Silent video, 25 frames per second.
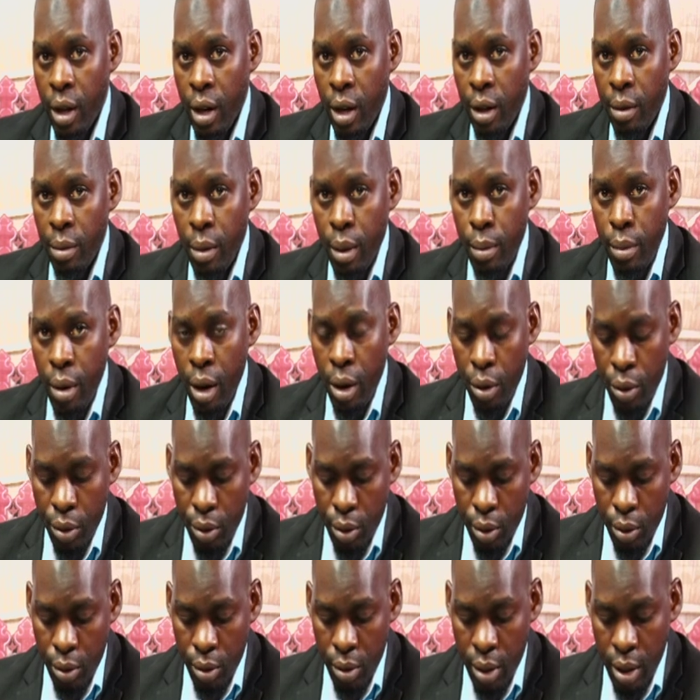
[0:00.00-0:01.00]
Remember
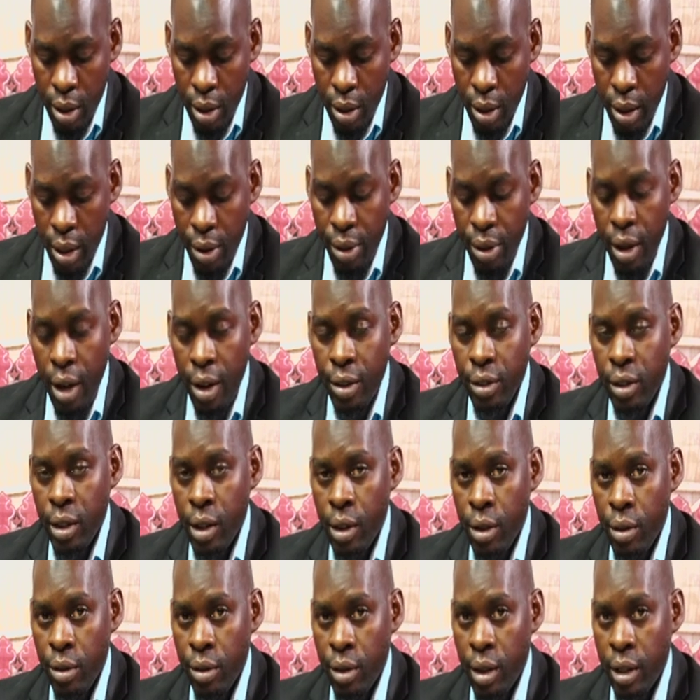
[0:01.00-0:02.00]
also, today is a Thursday.
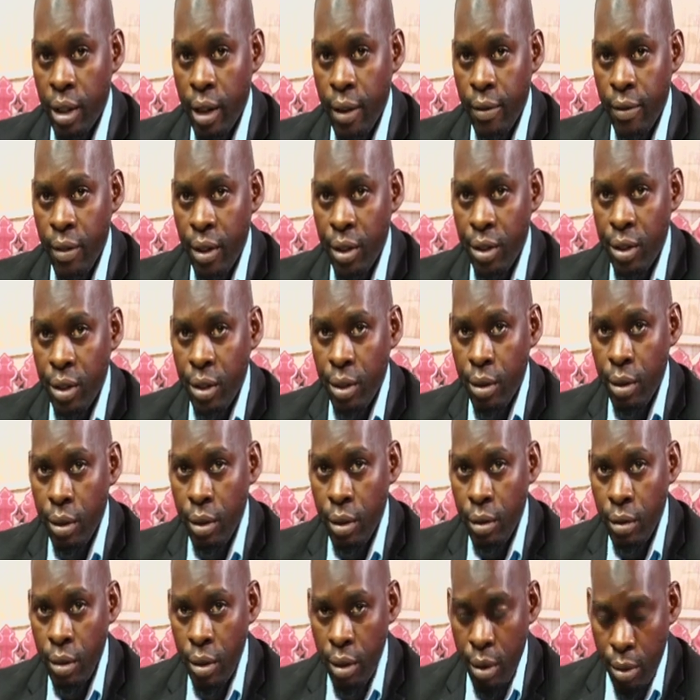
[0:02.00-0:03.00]
Those that are fasting,
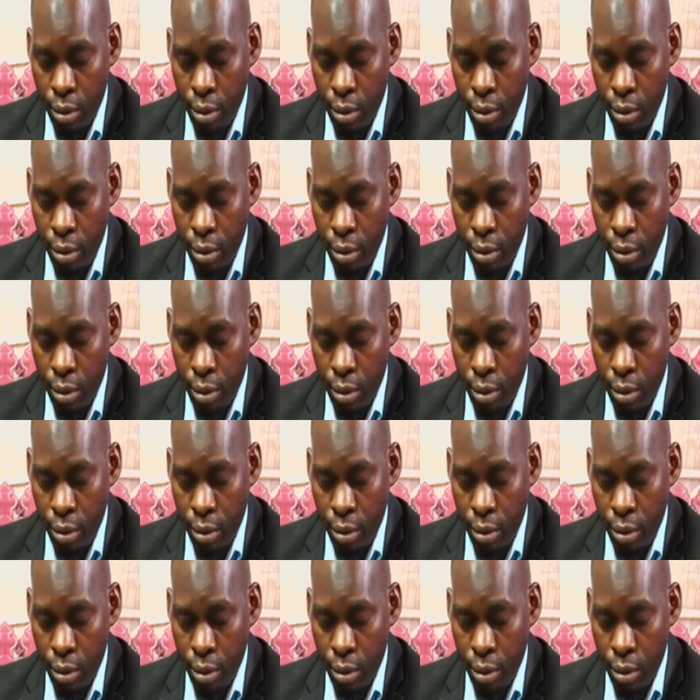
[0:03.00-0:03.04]
we